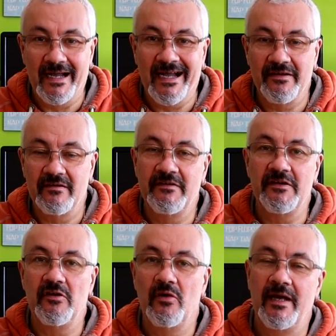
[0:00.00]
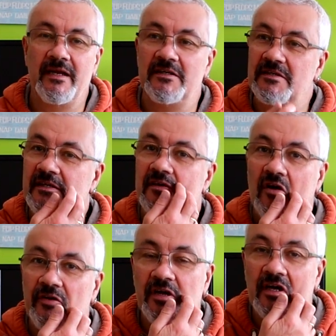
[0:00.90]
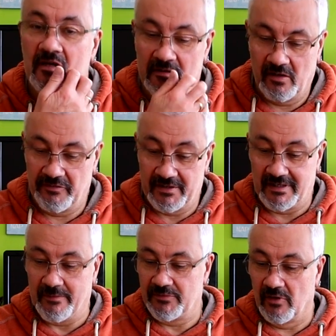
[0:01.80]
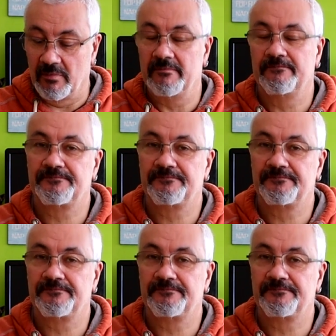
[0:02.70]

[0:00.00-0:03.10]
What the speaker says: and video editing on this laptop.